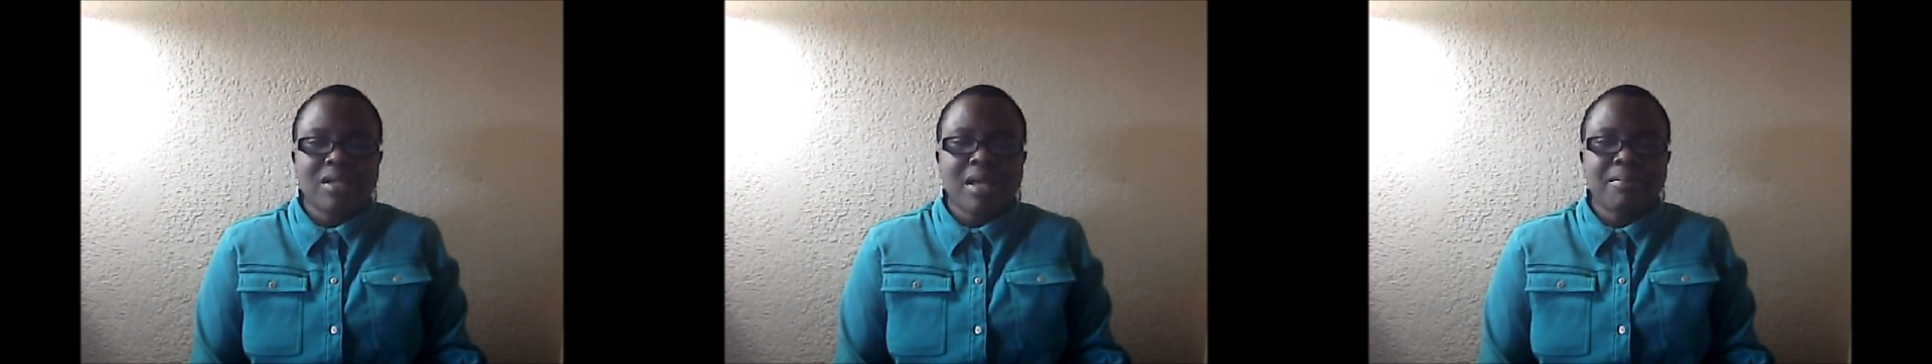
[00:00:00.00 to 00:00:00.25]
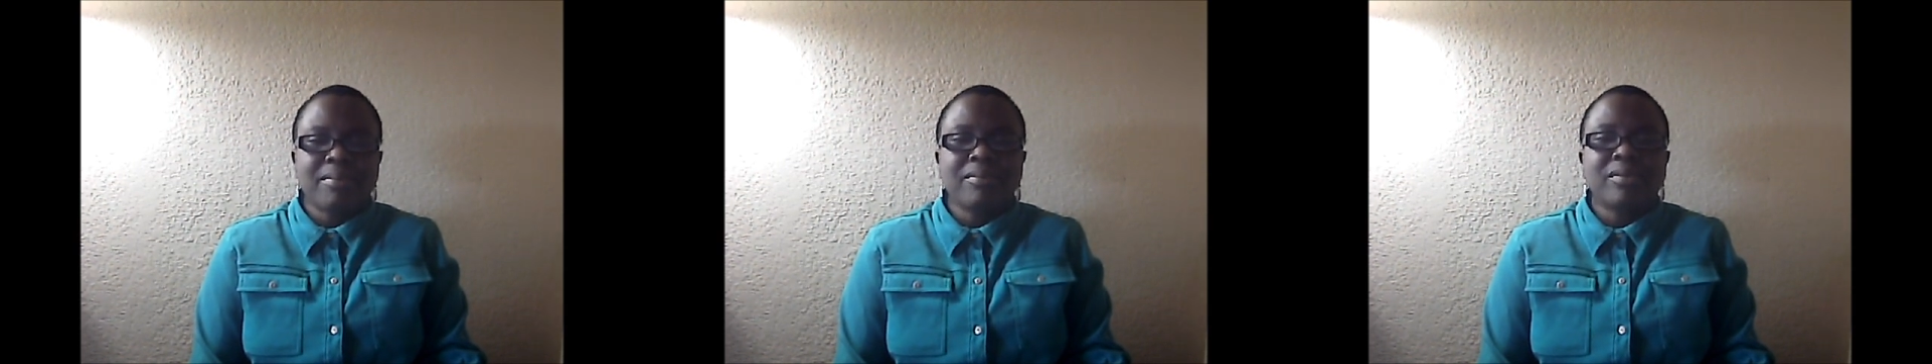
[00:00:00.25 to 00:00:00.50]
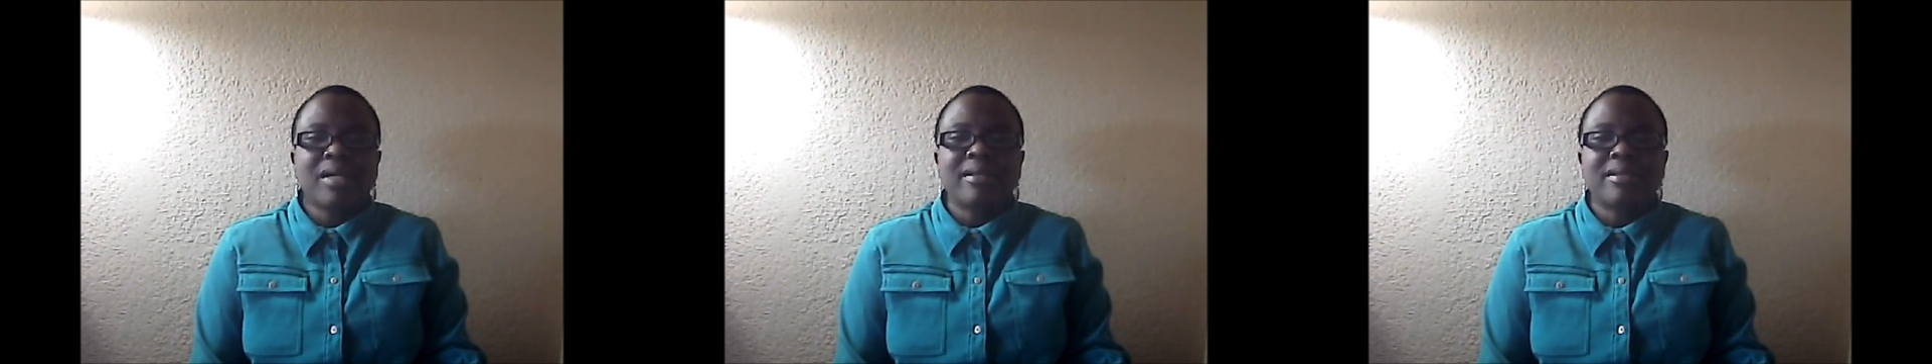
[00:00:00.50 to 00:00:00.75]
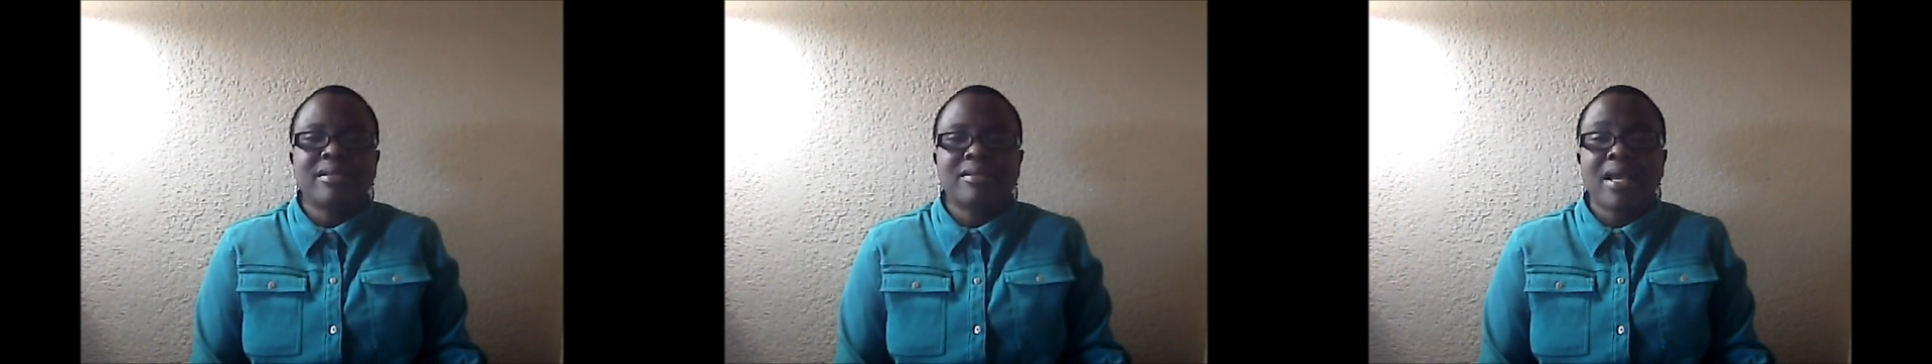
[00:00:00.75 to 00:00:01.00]
so that people
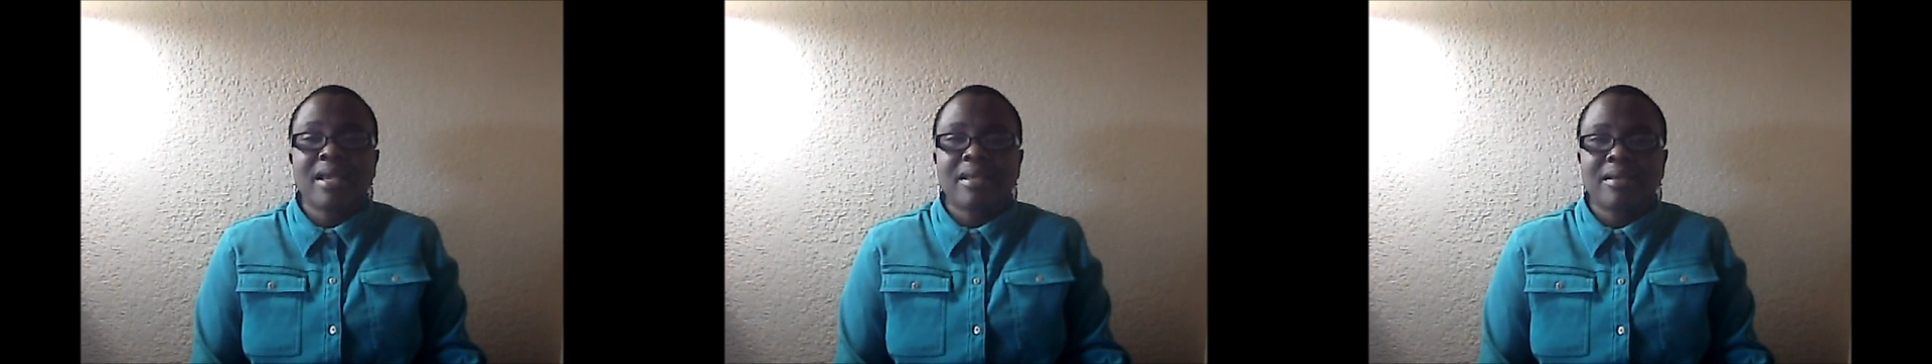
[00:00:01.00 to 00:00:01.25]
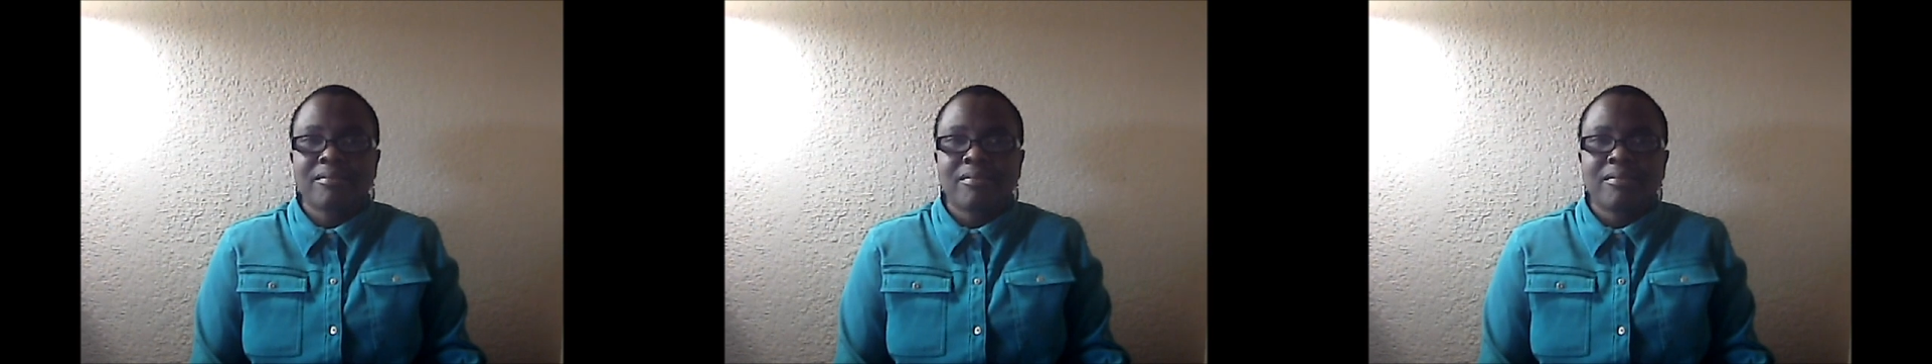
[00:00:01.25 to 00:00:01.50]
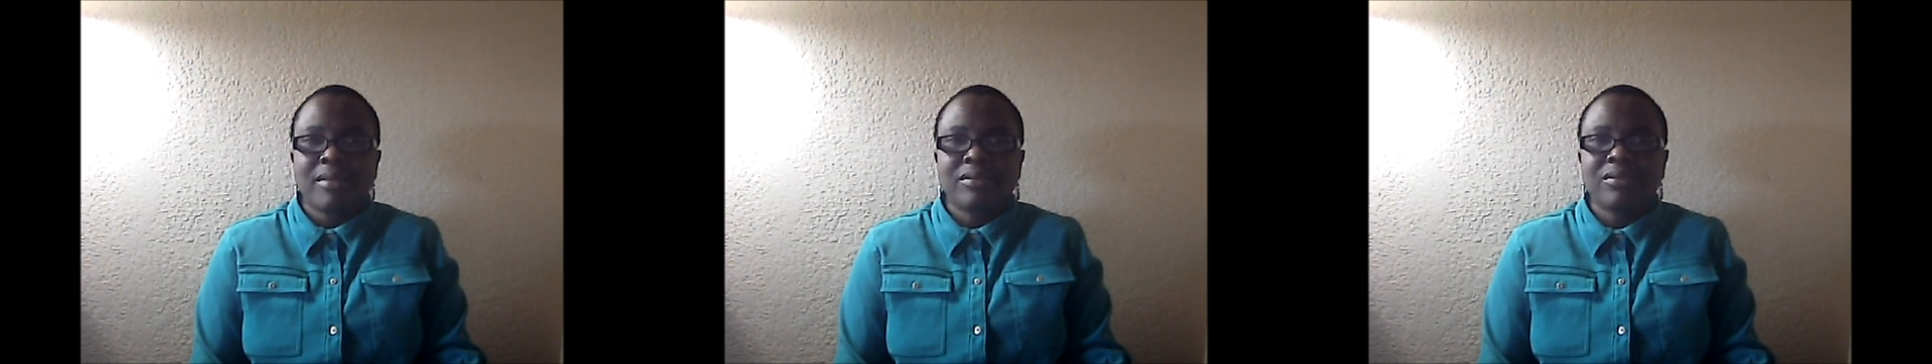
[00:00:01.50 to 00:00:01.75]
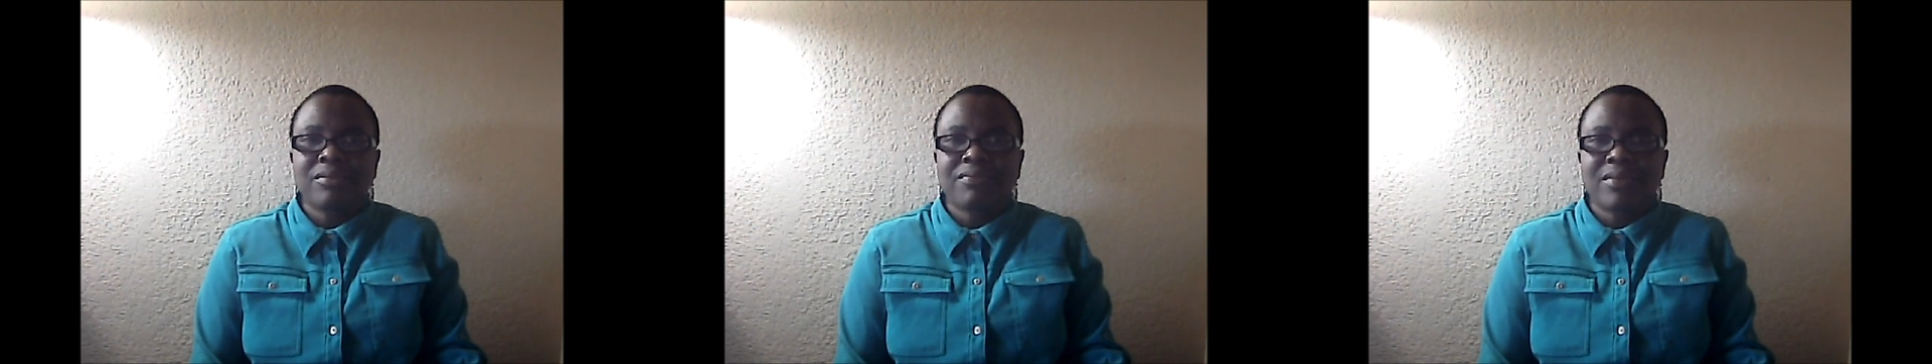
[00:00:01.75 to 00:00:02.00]
can desire him.
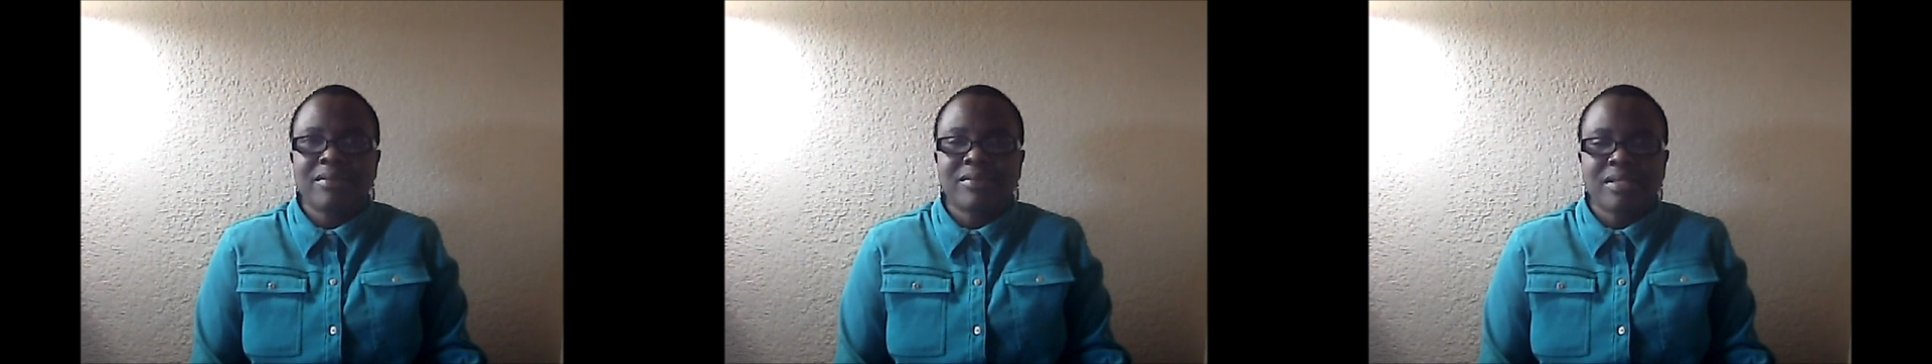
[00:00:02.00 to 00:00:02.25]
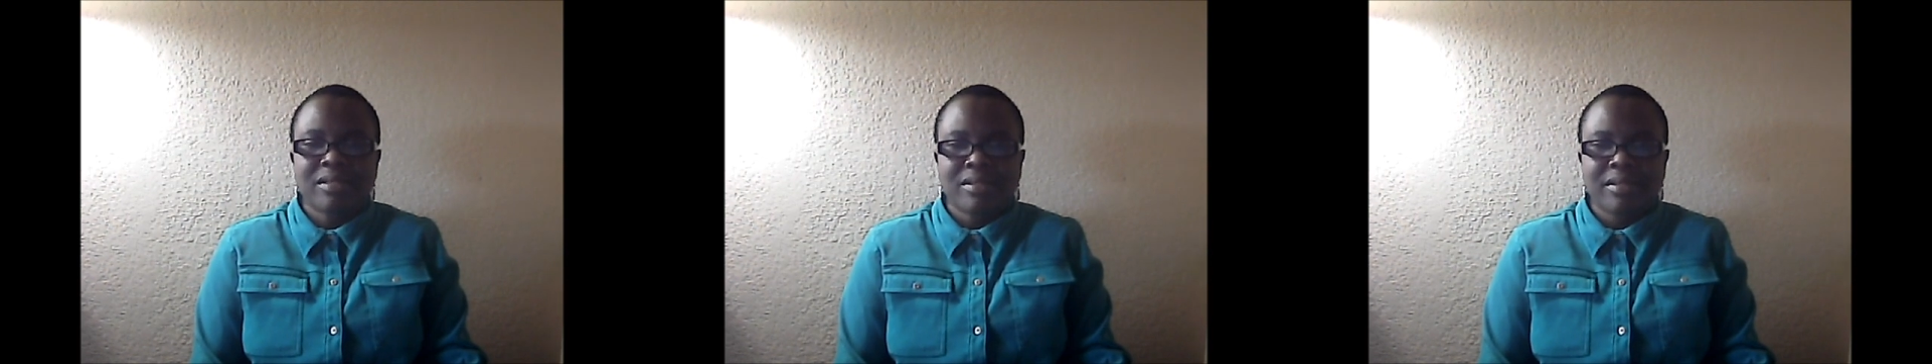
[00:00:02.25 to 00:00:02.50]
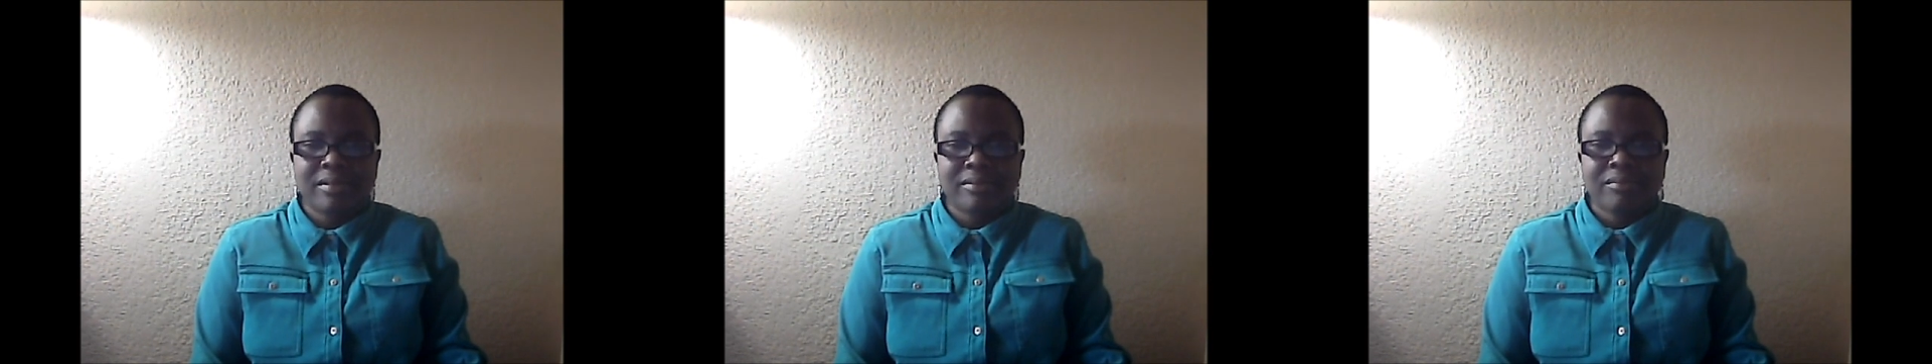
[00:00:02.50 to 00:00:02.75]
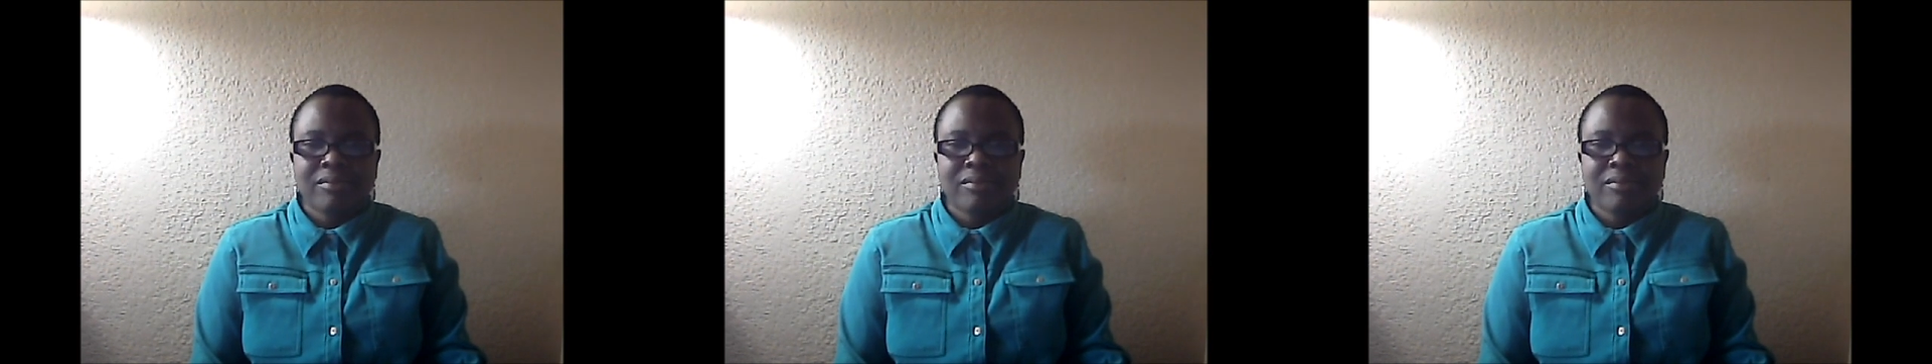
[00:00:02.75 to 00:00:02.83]
Matthew 5:16.